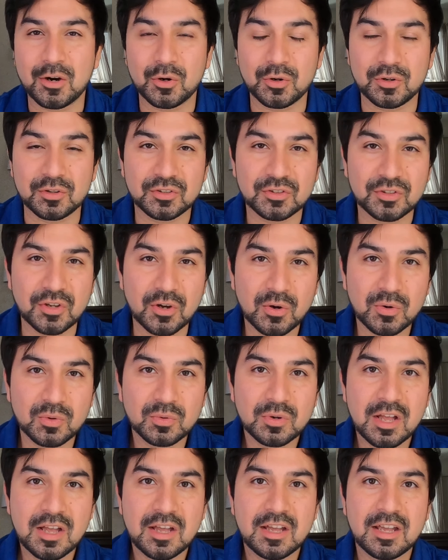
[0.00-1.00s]
hour or
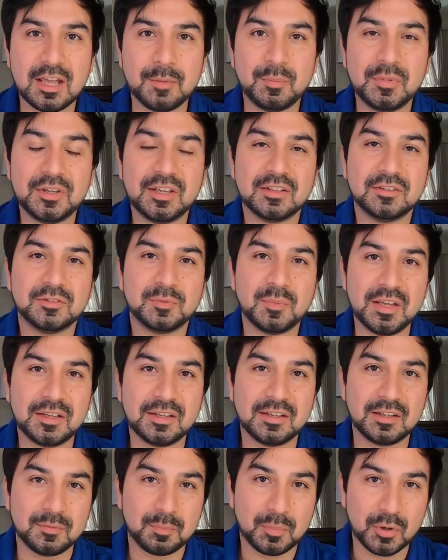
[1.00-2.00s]
so, it begins
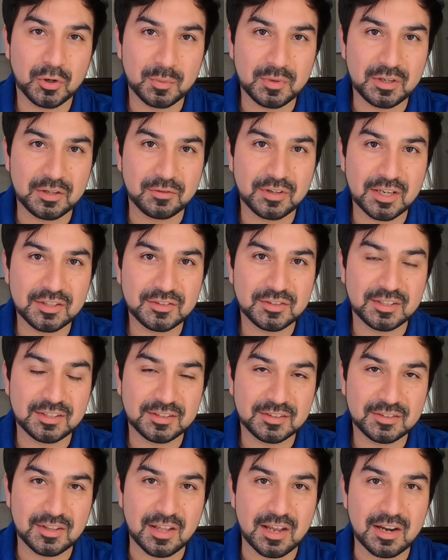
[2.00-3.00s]
making its permanent
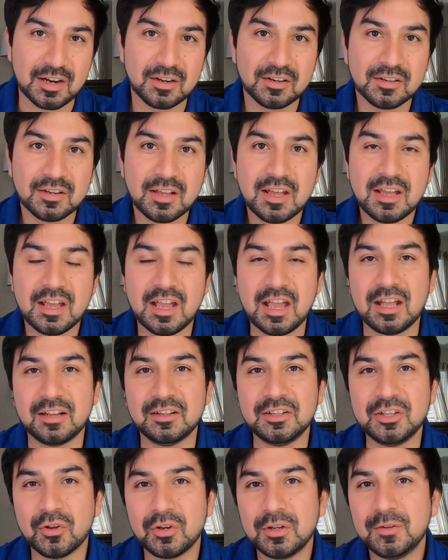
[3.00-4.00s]
residence there,
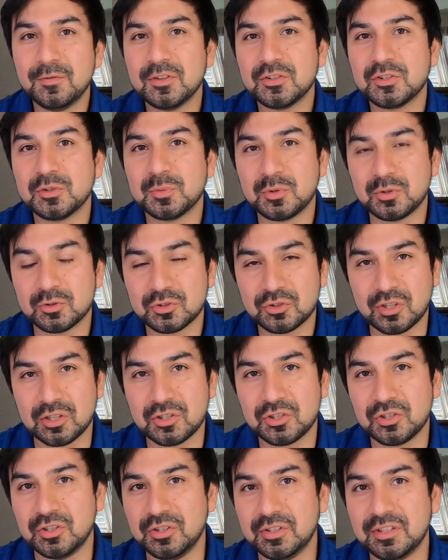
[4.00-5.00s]
and the only visible
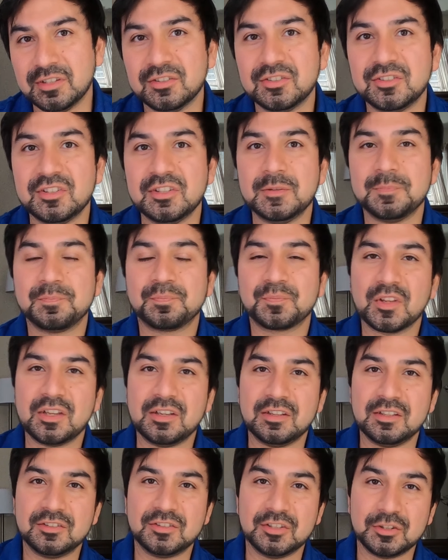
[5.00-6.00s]
structure you can see
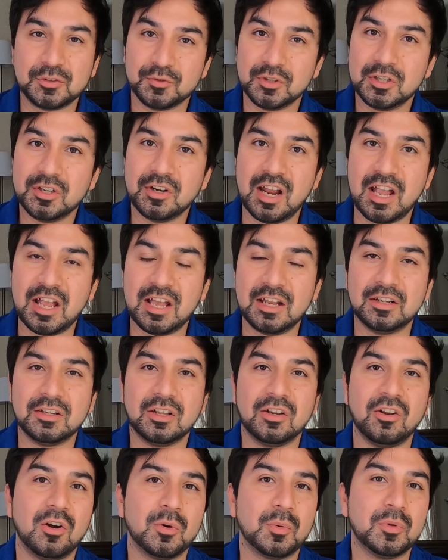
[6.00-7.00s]
is its rear
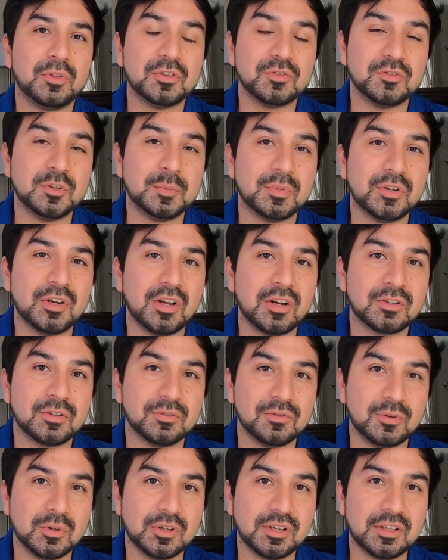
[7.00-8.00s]
end along with its
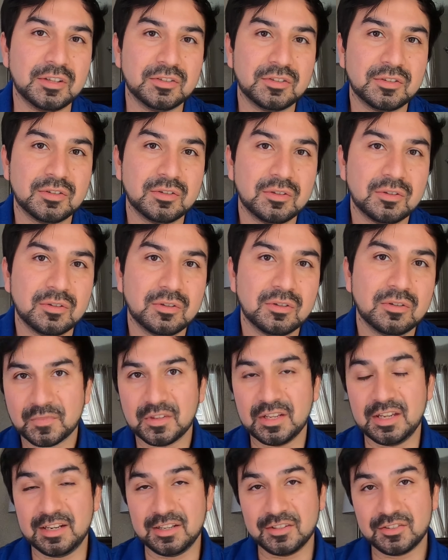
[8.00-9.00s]
reproductive organs.
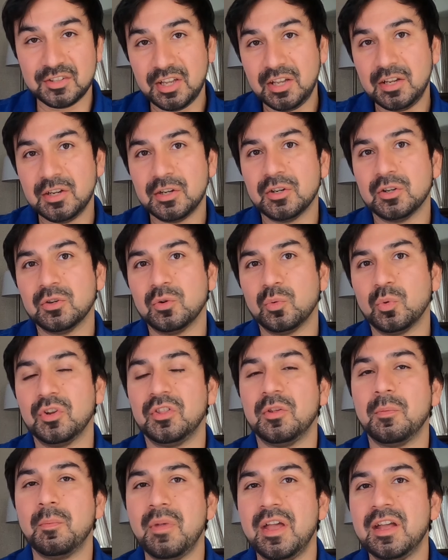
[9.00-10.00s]
It is here
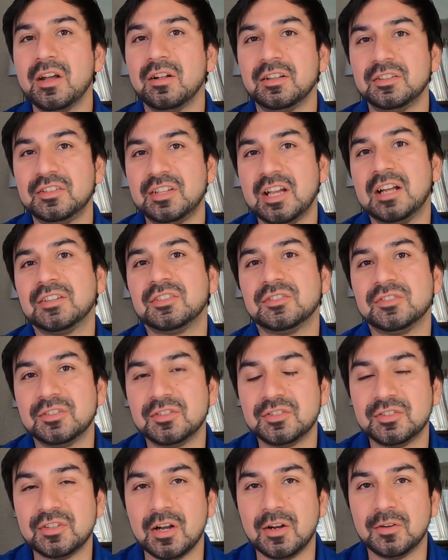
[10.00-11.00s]
where the male attaches
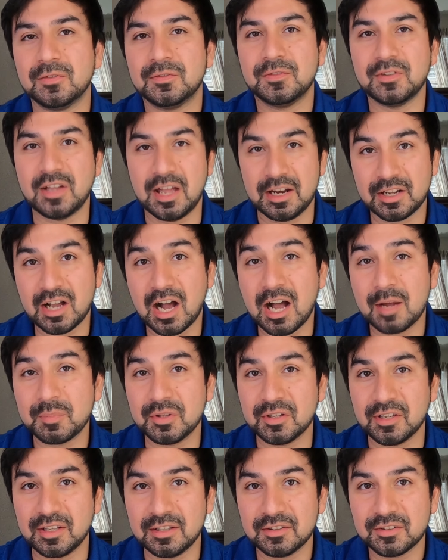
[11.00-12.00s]
itself and
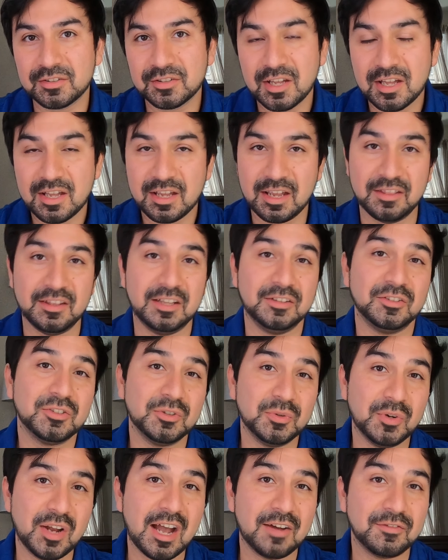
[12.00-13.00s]
copulates, and then
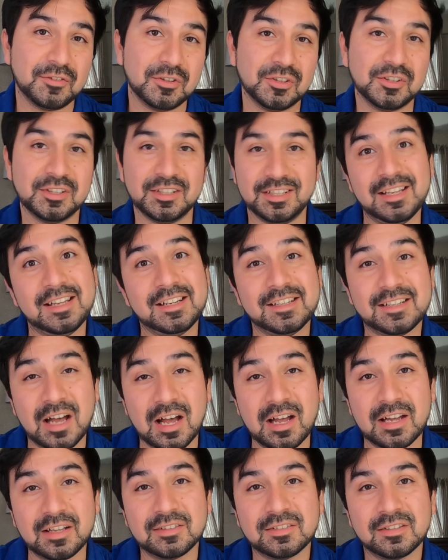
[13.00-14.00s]
soon after, it
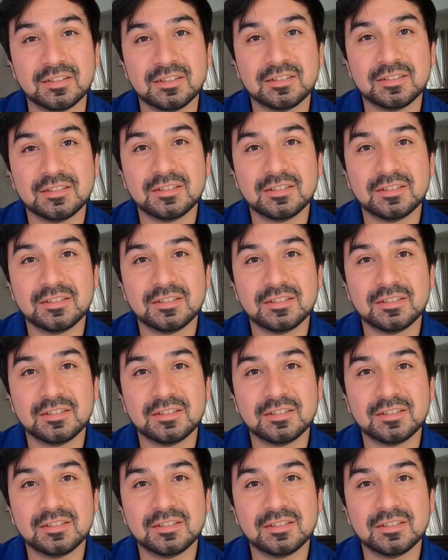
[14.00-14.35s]
dies.